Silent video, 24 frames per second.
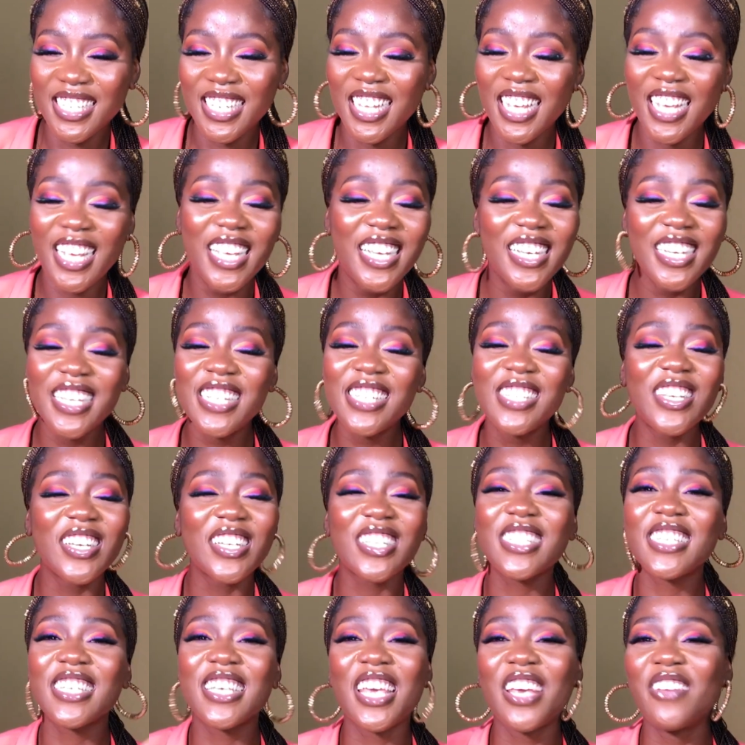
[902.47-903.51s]
It
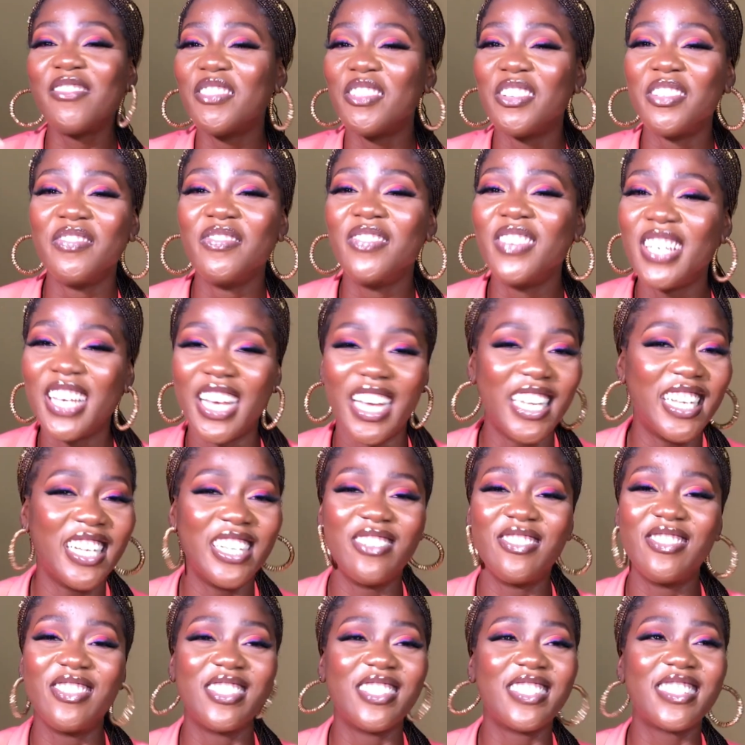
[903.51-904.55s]
just came on me, and I
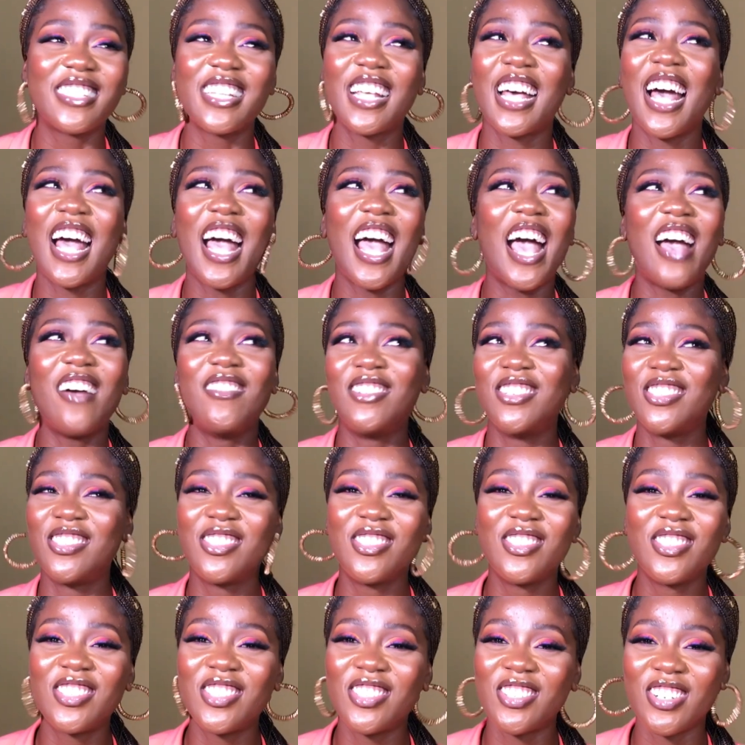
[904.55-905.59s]
was
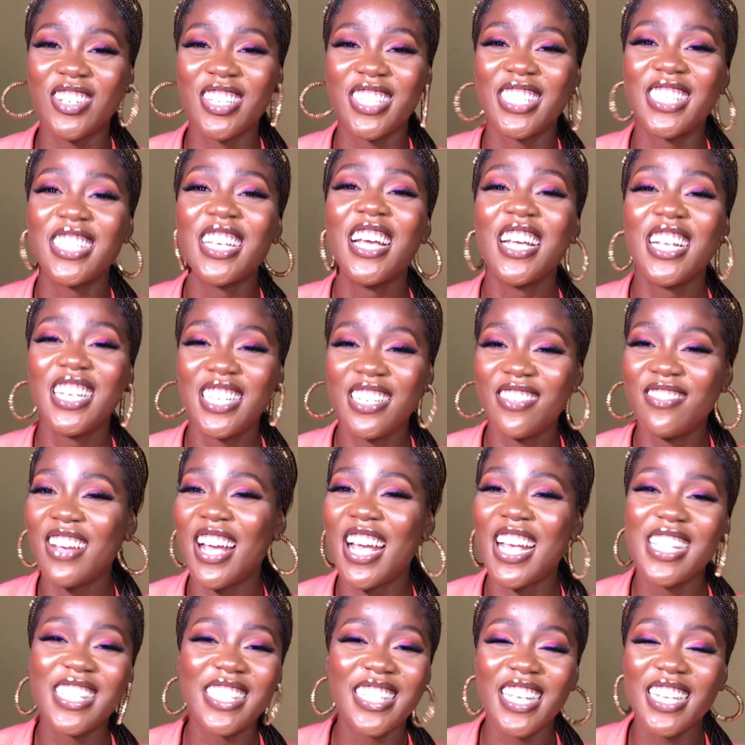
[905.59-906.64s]
so shocked the way
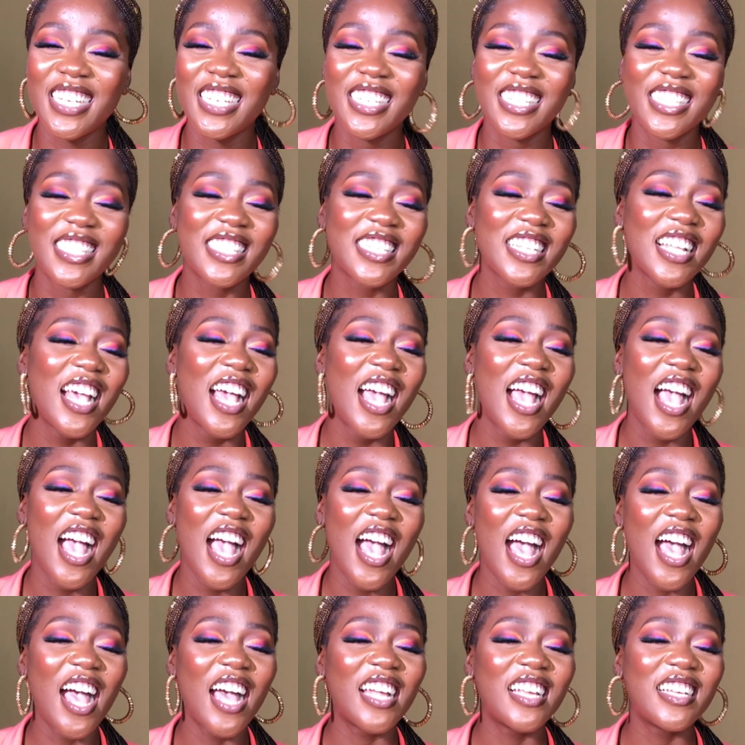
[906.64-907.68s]
I said it,
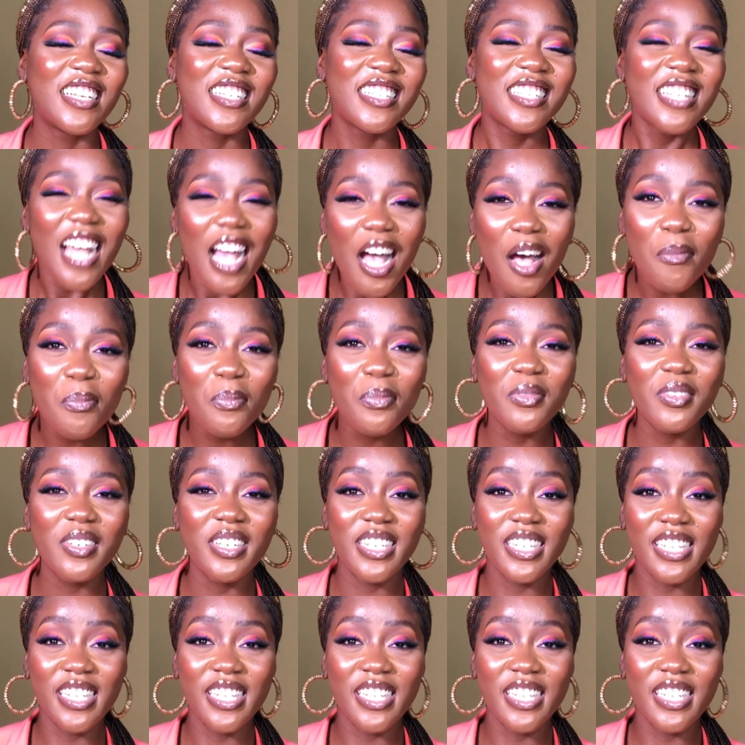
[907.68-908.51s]
and it happened.